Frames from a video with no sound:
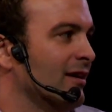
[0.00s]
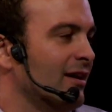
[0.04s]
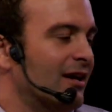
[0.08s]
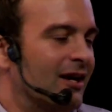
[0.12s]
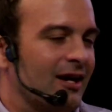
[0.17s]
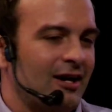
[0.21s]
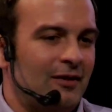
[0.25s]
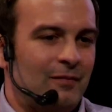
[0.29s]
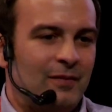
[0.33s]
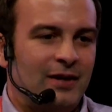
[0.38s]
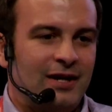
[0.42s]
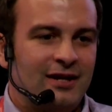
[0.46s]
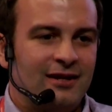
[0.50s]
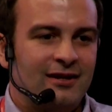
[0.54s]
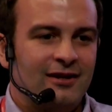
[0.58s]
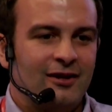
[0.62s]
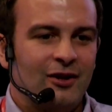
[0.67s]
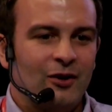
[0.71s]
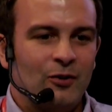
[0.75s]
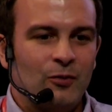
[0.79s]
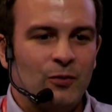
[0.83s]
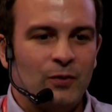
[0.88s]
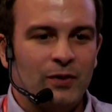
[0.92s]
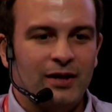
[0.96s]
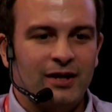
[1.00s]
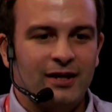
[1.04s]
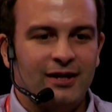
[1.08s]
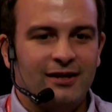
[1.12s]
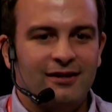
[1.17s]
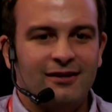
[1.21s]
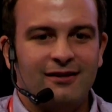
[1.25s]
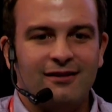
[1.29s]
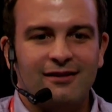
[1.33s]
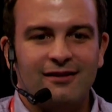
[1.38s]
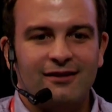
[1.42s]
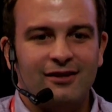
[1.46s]
I mean,
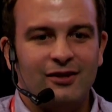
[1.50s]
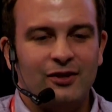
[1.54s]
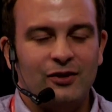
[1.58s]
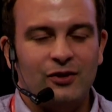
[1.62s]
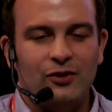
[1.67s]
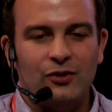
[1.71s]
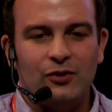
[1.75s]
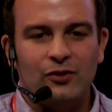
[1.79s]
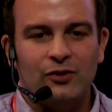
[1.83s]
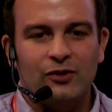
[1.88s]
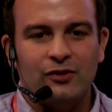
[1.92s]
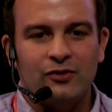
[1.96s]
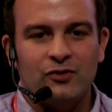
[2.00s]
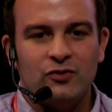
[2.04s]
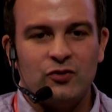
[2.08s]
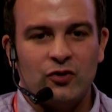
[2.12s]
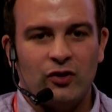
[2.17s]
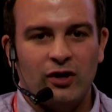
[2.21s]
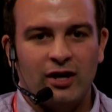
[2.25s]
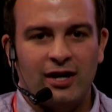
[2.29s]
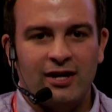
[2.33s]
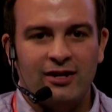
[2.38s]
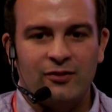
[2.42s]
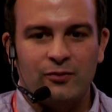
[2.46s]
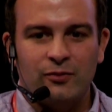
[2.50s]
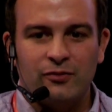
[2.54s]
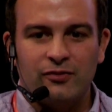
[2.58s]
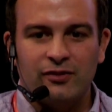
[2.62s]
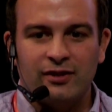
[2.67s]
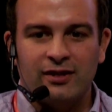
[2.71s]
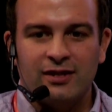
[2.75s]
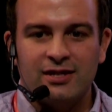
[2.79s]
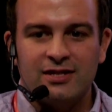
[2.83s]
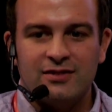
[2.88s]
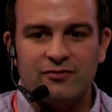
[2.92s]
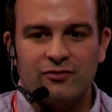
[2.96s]
you can try and do
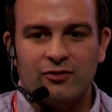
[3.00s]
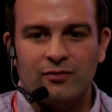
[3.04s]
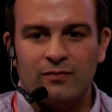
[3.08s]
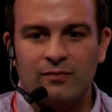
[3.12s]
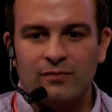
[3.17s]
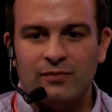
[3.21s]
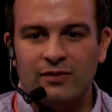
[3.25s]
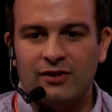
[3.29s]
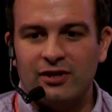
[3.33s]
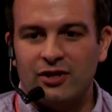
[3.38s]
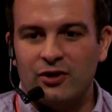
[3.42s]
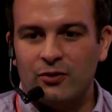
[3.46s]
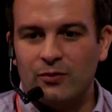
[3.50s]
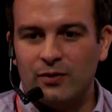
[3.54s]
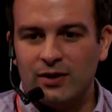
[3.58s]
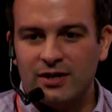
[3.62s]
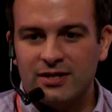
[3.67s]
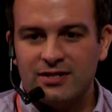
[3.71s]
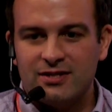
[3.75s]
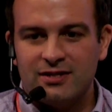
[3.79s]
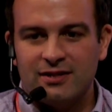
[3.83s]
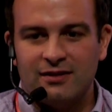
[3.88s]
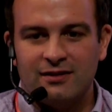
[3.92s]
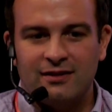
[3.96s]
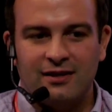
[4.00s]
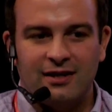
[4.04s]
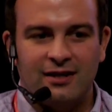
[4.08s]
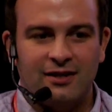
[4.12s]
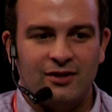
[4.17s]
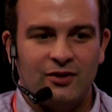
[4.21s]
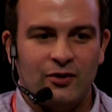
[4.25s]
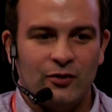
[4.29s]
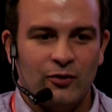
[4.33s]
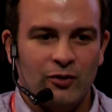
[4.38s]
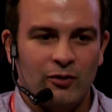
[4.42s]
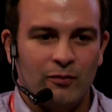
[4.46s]
things from the US and
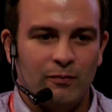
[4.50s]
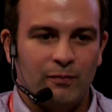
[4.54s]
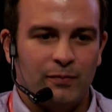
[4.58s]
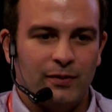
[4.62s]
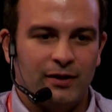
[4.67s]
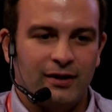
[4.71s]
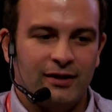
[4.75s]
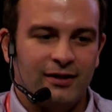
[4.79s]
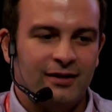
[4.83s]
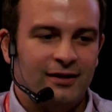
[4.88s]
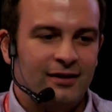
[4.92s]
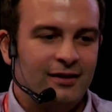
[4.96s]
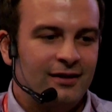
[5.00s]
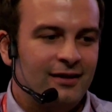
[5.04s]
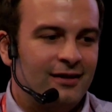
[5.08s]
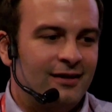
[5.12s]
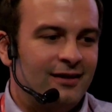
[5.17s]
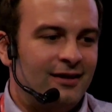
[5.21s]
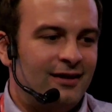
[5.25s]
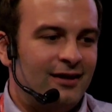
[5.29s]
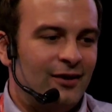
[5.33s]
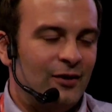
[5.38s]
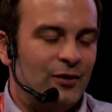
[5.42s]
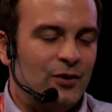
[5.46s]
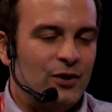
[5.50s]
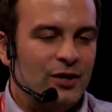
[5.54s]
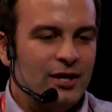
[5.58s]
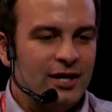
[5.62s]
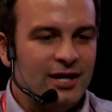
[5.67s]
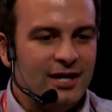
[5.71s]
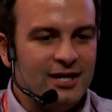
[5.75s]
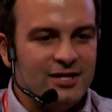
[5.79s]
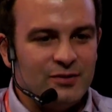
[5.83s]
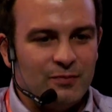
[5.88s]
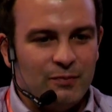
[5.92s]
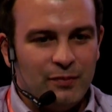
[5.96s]
Europe, but you
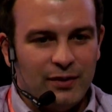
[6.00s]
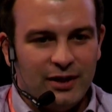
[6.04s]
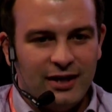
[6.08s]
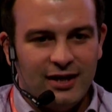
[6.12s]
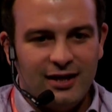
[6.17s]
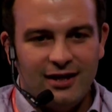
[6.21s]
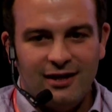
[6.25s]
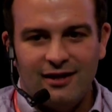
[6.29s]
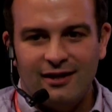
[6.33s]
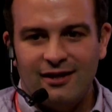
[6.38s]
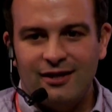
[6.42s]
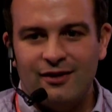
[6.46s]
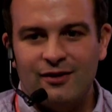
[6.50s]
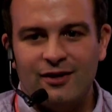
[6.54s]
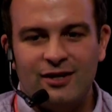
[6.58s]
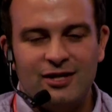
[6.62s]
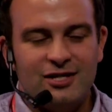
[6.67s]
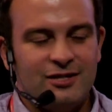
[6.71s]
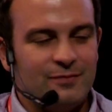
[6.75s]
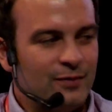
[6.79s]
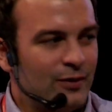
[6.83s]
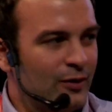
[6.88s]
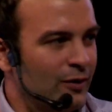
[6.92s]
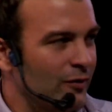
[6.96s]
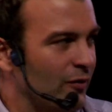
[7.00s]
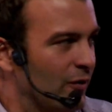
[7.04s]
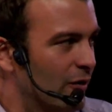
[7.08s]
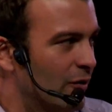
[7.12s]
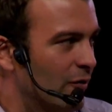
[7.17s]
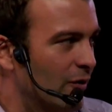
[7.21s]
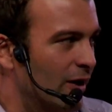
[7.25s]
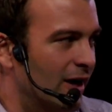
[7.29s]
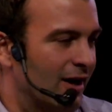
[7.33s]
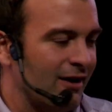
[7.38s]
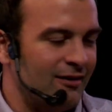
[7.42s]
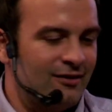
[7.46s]
need to be here. You need to be on the
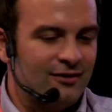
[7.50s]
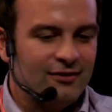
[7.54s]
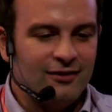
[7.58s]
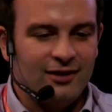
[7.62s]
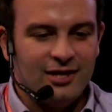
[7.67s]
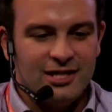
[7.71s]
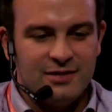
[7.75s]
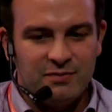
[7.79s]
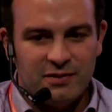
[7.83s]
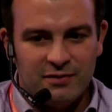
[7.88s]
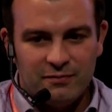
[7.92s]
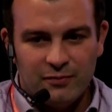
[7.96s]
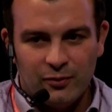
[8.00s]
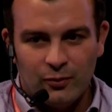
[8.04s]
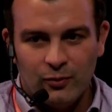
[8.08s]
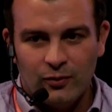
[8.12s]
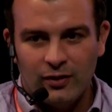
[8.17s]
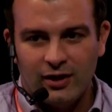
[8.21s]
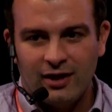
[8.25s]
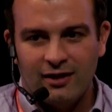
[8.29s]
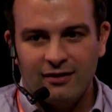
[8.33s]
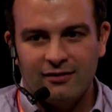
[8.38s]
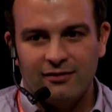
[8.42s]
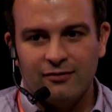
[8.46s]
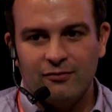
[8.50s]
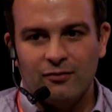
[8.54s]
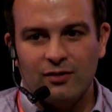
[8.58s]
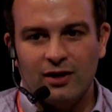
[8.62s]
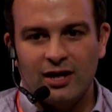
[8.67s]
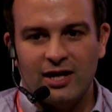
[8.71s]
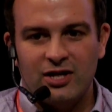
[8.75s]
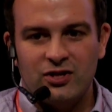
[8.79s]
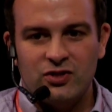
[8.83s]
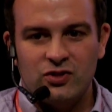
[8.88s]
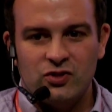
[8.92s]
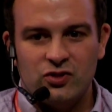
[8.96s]
ground. You need to be building out the
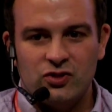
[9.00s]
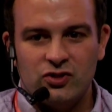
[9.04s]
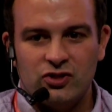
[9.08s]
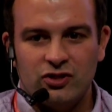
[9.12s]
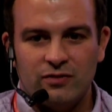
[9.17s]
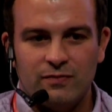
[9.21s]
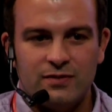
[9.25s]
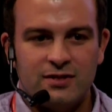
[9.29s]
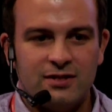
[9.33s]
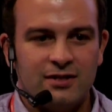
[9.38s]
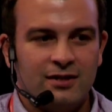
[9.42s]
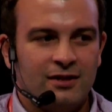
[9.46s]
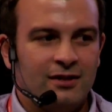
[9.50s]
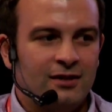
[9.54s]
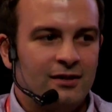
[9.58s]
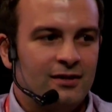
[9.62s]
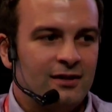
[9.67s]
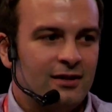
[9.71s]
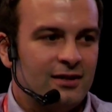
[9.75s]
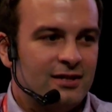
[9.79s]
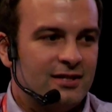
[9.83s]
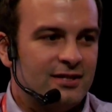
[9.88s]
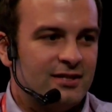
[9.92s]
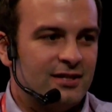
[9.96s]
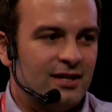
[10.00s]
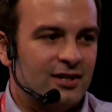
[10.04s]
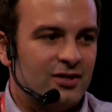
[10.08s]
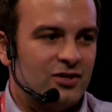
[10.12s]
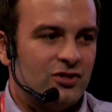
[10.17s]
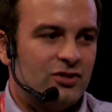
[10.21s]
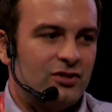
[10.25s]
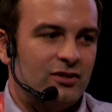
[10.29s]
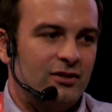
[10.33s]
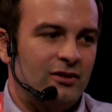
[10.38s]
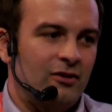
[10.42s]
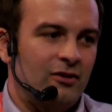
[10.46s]
relationships. It's
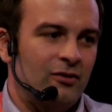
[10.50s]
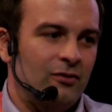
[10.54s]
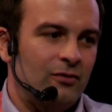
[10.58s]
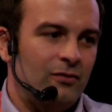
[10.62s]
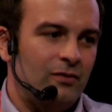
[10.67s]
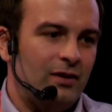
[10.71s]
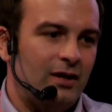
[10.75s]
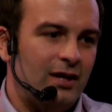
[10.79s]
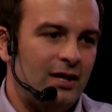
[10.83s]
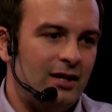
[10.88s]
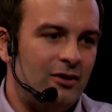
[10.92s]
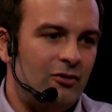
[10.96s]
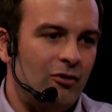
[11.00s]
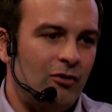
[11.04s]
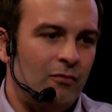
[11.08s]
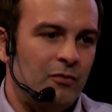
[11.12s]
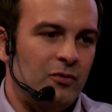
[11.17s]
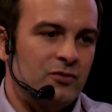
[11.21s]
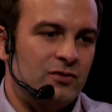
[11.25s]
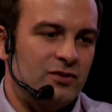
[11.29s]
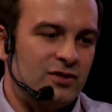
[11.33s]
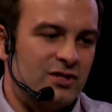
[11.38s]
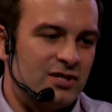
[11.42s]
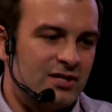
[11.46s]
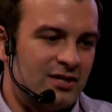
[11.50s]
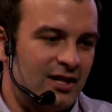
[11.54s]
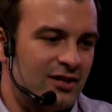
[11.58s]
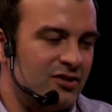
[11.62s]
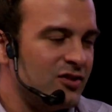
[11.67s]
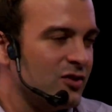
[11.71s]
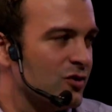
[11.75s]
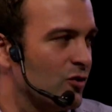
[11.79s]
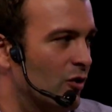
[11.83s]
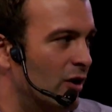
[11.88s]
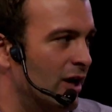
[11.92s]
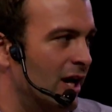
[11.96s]
such, e-commerce is such a
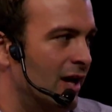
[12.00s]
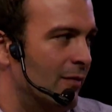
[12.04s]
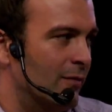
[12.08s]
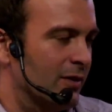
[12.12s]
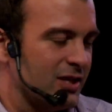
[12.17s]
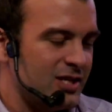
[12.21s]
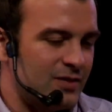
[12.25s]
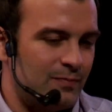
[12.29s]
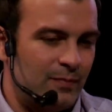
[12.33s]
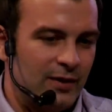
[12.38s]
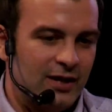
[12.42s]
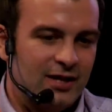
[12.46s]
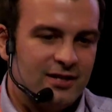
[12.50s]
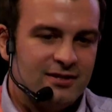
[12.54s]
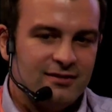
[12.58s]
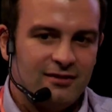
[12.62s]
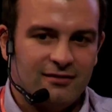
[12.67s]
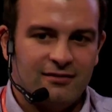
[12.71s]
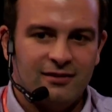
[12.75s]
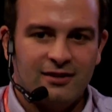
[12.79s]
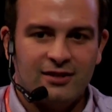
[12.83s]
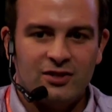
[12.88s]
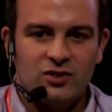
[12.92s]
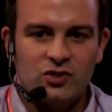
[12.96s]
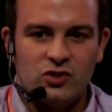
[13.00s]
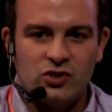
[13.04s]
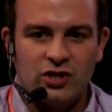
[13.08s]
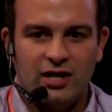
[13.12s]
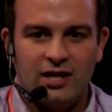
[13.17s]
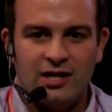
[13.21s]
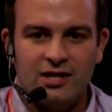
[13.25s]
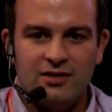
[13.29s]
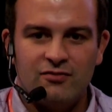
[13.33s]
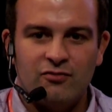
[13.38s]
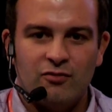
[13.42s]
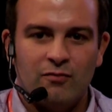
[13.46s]
dynamic space that things
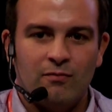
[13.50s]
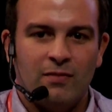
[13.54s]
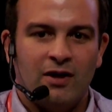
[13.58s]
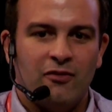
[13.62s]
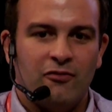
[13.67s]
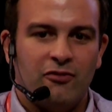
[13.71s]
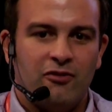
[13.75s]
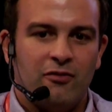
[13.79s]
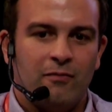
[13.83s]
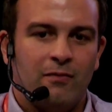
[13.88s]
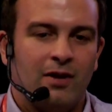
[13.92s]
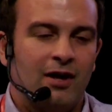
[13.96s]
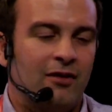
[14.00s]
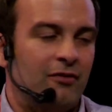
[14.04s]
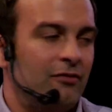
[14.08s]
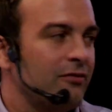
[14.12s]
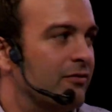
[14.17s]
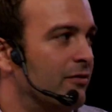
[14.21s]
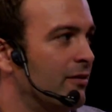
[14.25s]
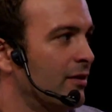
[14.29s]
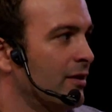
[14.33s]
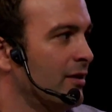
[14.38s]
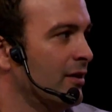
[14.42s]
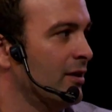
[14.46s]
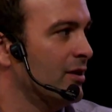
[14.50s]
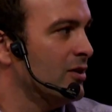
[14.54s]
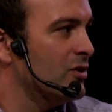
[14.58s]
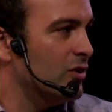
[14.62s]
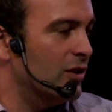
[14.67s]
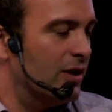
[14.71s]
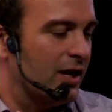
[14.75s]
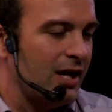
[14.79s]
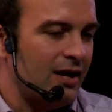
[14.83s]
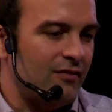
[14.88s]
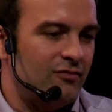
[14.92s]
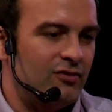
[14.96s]
change from month to month. So you
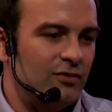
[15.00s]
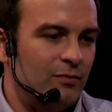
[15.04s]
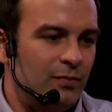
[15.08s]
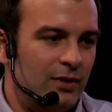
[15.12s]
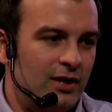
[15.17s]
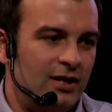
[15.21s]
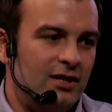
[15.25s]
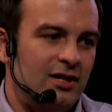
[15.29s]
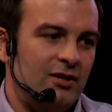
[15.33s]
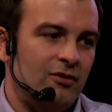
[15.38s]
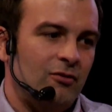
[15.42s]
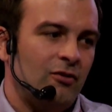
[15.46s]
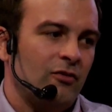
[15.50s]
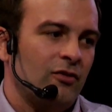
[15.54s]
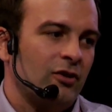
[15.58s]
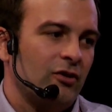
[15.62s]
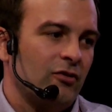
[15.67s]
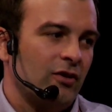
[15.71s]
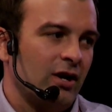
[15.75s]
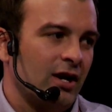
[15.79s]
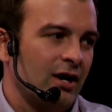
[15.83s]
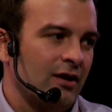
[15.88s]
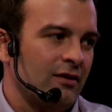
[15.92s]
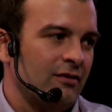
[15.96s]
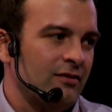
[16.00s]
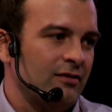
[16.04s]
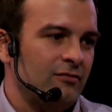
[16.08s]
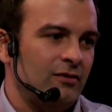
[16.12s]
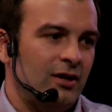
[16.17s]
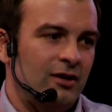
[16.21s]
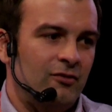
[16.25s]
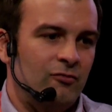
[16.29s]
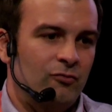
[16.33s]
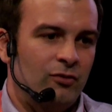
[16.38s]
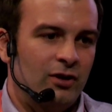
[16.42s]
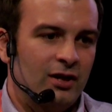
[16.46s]
have to be there on the ground
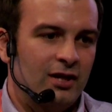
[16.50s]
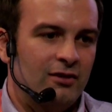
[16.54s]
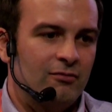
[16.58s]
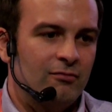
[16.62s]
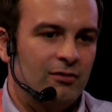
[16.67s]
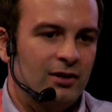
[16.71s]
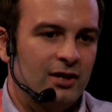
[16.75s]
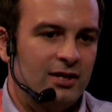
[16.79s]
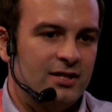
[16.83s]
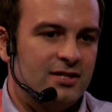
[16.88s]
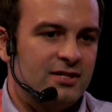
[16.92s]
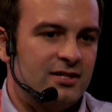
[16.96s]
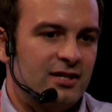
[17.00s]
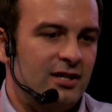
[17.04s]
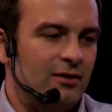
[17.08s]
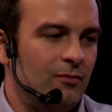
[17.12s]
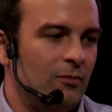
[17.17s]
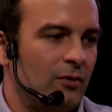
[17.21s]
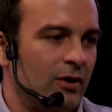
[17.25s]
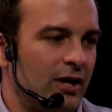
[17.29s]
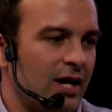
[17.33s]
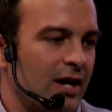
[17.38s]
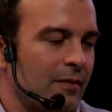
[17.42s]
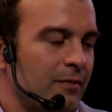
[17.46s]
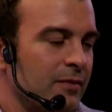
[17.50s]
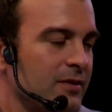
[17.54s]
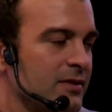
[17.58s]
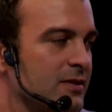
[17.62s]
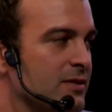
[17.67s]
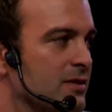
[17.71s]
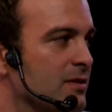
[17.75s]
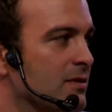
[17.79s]
and really, really see what happens.